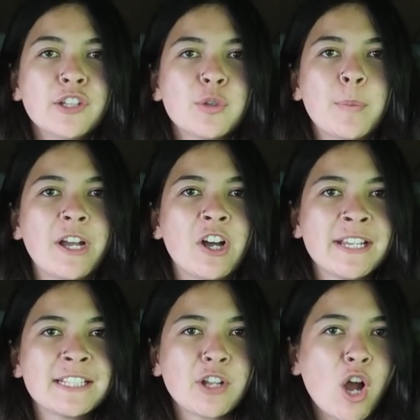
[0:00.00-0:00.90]
to be
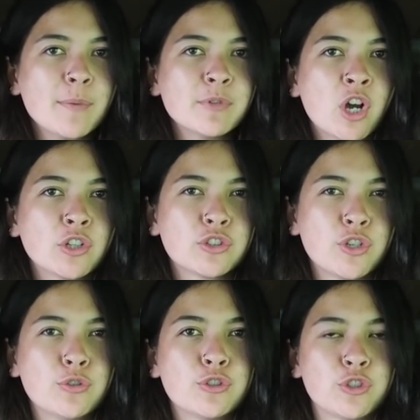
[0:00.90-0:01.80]
honest, I'm not
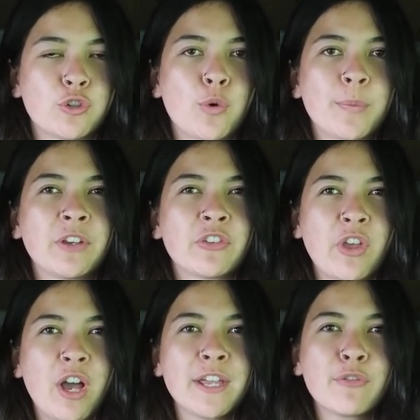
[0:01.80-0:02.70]
too sure
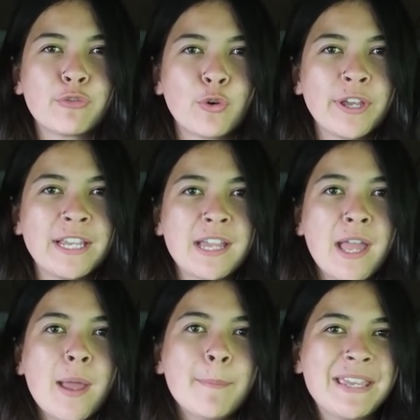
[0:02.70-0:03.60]
because I avoid
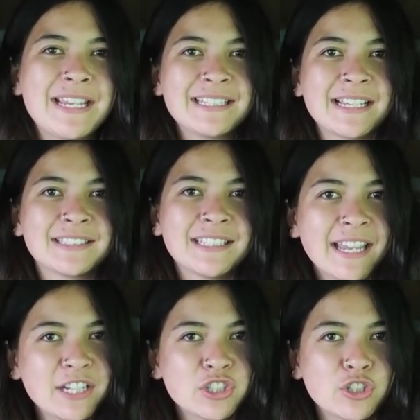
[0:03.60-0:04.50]
peak
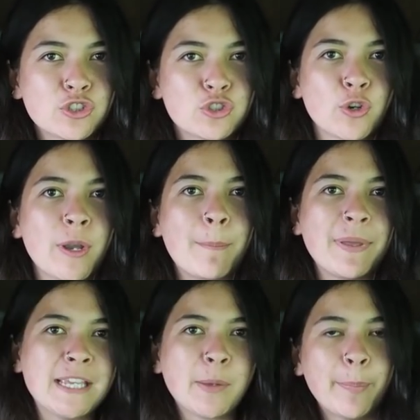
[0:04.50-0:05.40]
destinations during
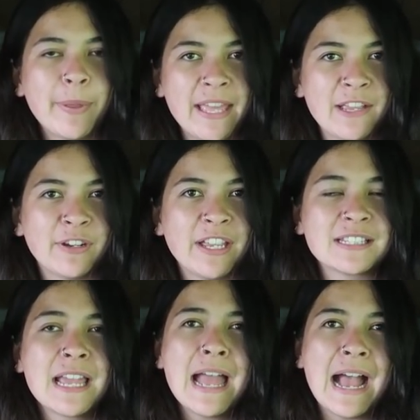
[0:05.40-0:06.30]
peak
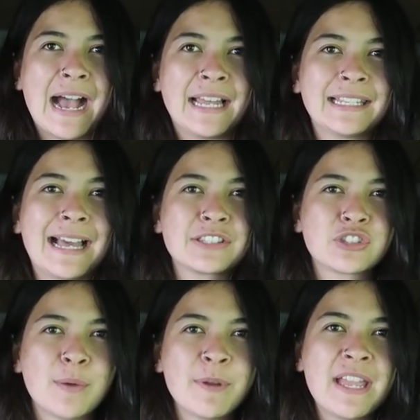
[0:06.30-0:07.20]
periods. And
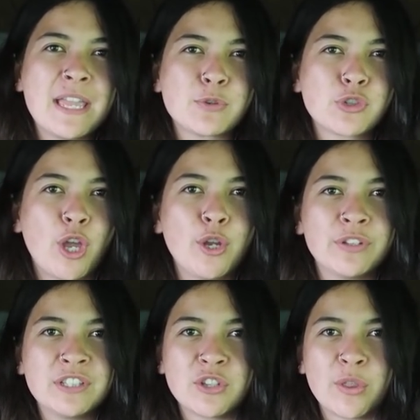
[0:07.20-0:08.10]
last summer it was
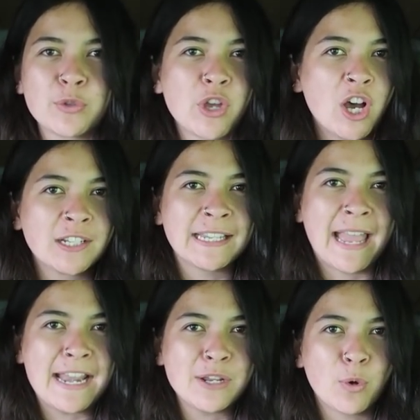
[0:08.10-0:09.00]
COVID, so there was hardly
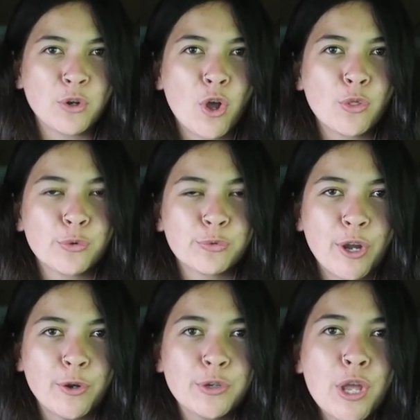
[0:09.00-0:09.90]
anyone on the
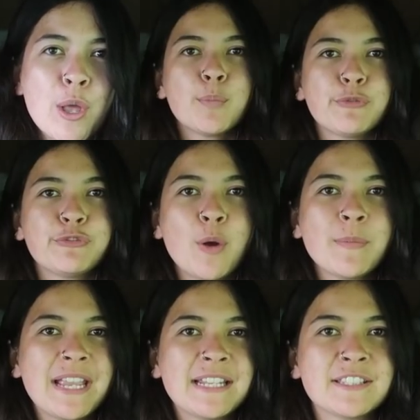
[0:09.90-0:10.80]
road. But
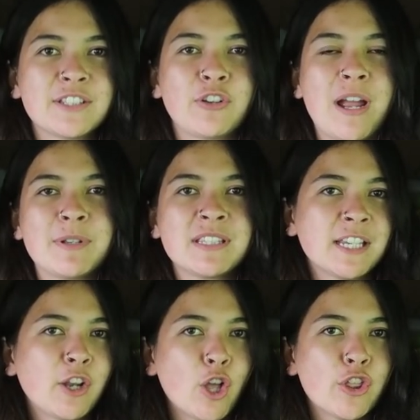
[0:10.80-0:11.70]
from Instagram and
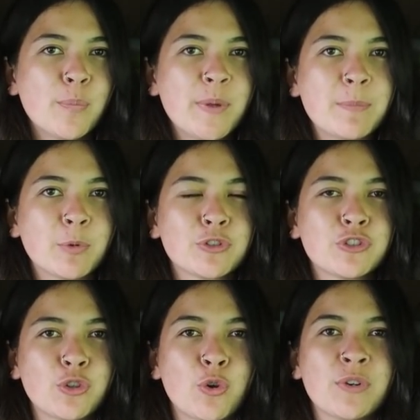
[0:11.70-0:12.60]
seeing other people's
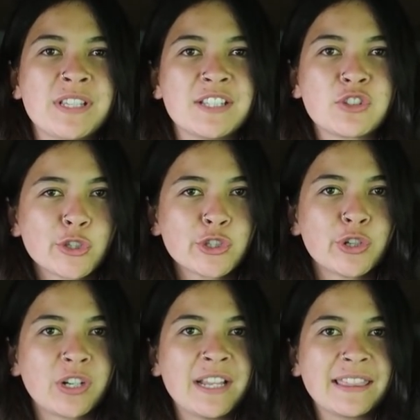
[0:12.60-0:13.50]
stories, it does
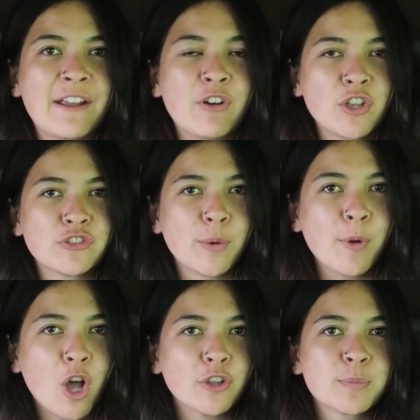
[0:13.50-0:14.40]
look like there are
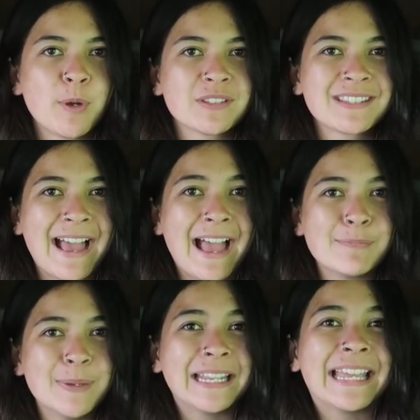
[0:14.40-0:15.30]
some hotspots that
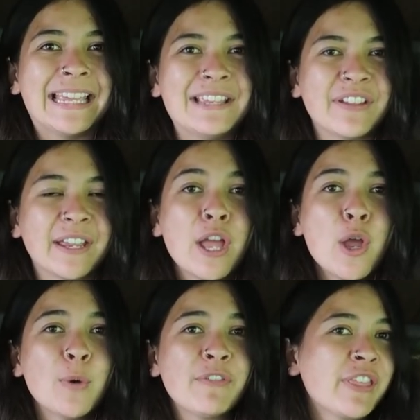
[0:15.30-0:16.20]
have been heaving.
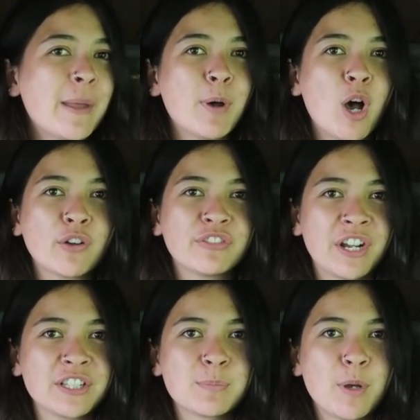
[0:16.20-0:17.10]
Whether they're park for
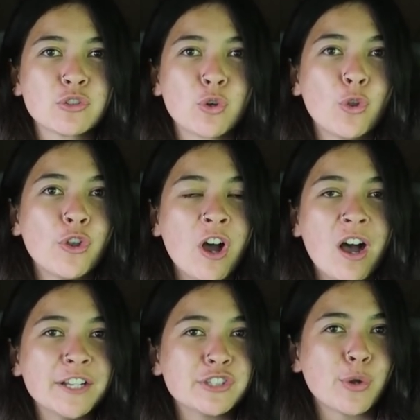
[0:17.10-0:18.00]
night spots or
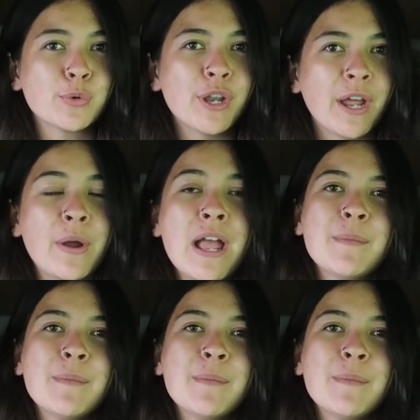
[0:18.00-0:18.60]
not, I don't know.